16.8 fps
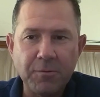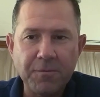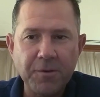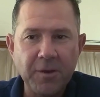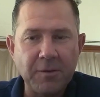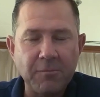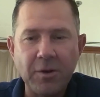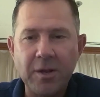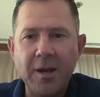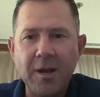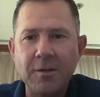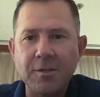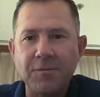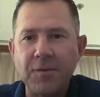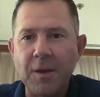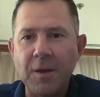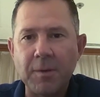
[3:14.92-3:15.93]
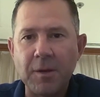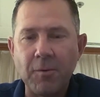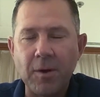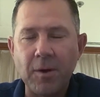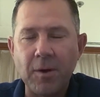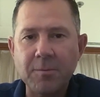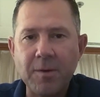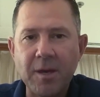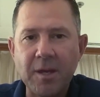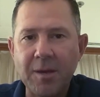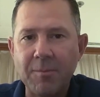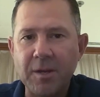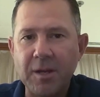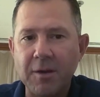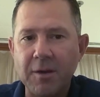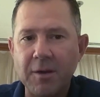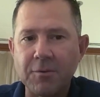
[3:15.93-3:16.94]
feat, regardless of how many runs you make, how
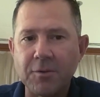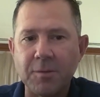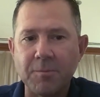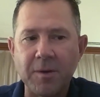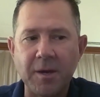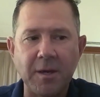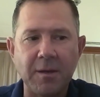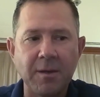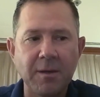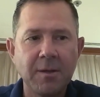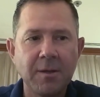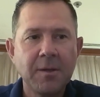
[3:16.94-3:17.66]
many hundreds you make.